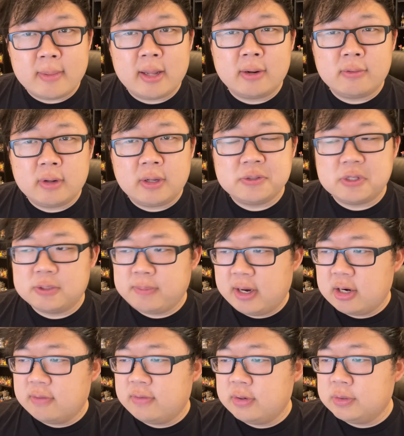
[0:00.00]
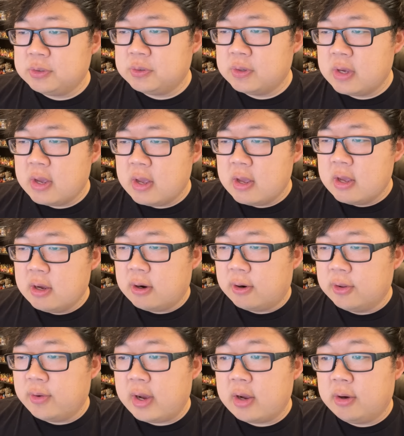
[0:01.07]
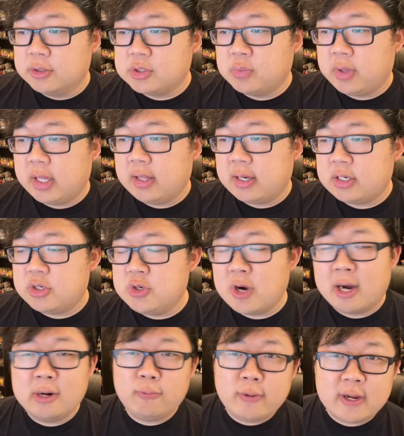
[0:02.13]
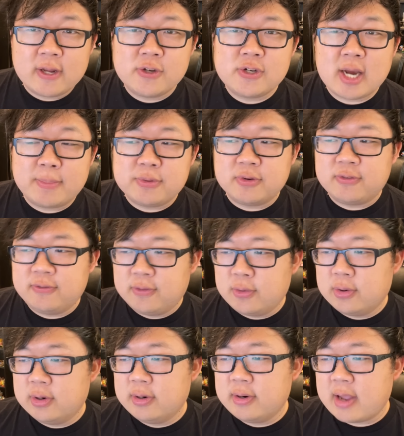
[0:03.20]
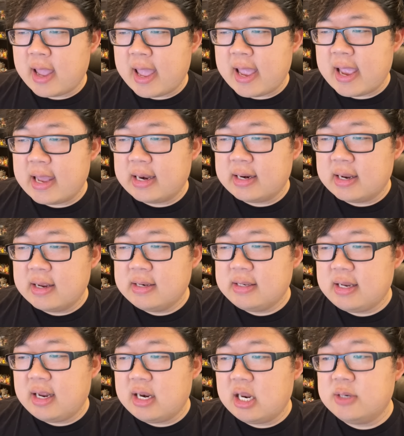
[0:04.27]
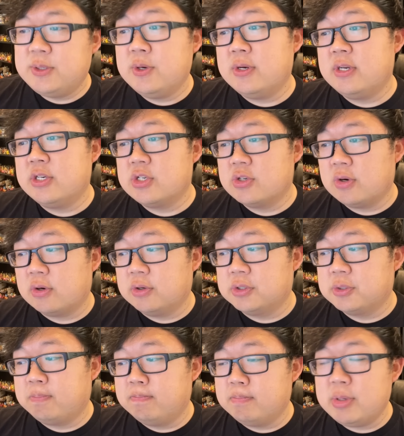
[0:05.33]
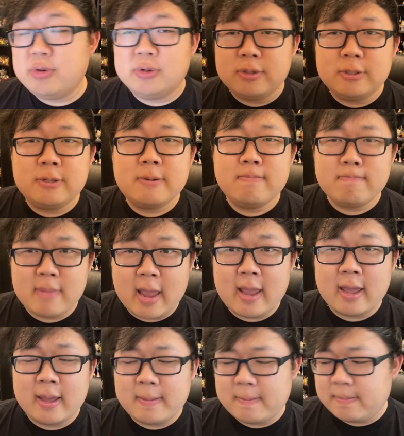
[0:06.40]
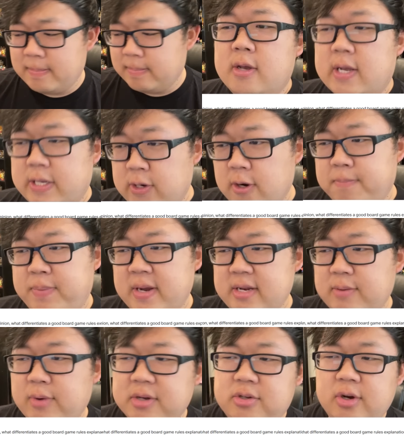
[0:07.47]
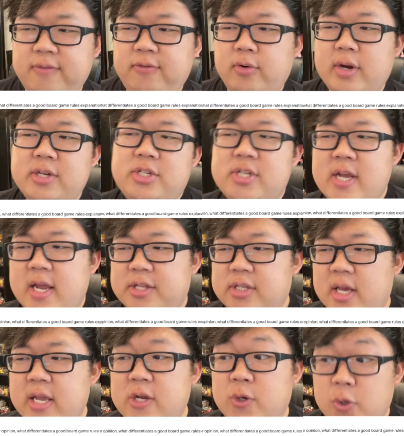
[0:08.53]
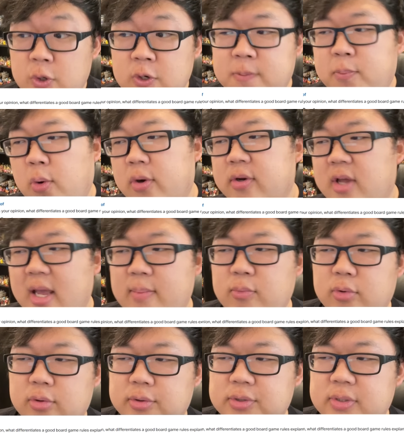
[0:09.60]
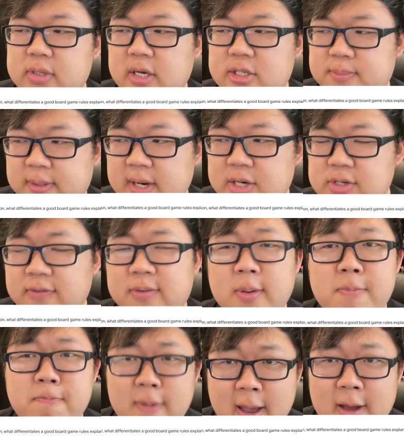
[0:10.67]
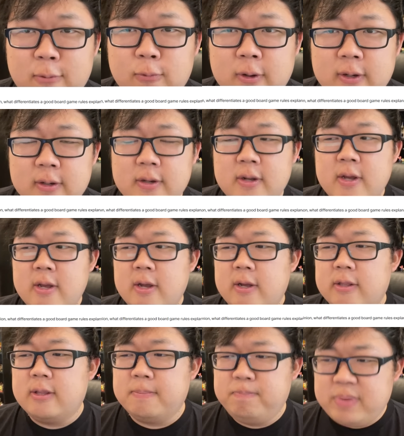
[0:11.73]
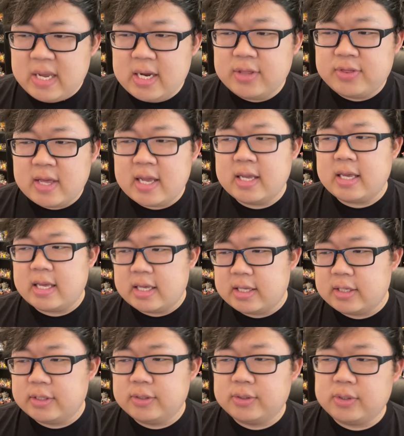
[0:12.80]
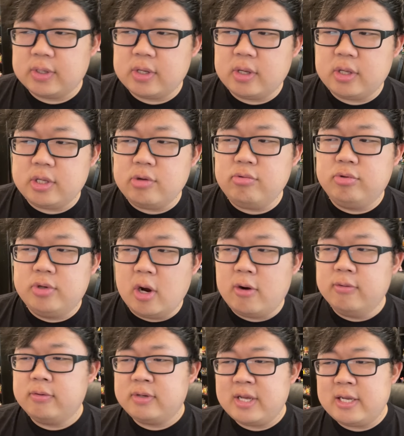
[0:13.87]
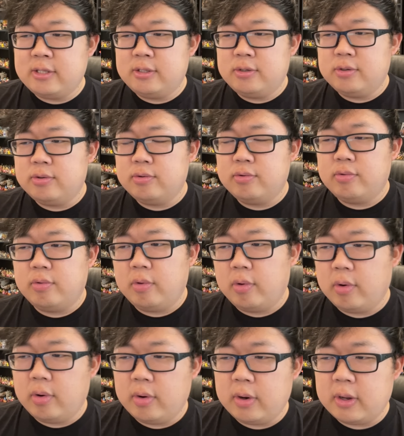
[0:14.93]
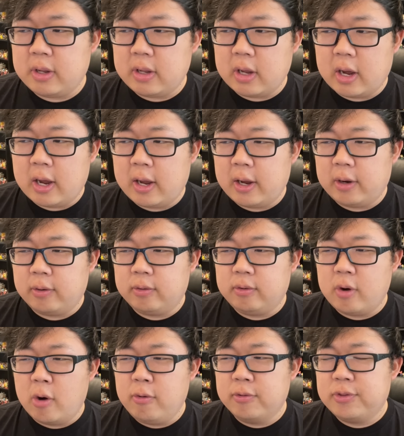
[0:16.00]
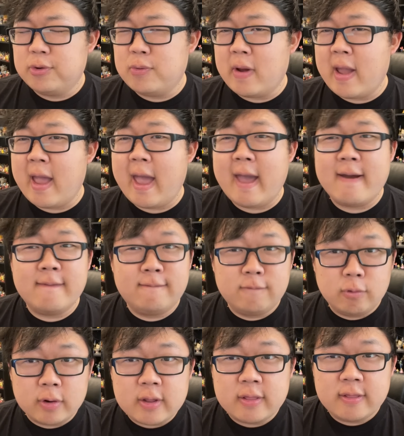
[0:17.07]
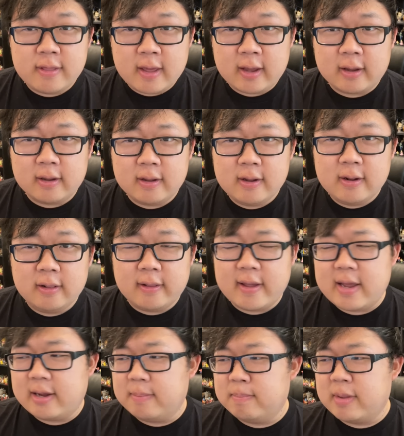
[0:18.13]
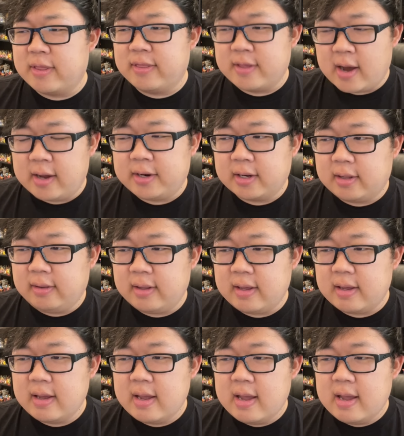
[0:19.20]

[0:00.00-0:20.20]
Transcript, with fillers: Man Across the Spider Verse, although I also really liked John Wick Chapter 4 and Teenage Mutant Ninja Turtles Mutant Mayhem. In your opinion, what differentiates a good board game rules explanation from a bad one? The big thing is you don't need to uh, go through everything like methodically.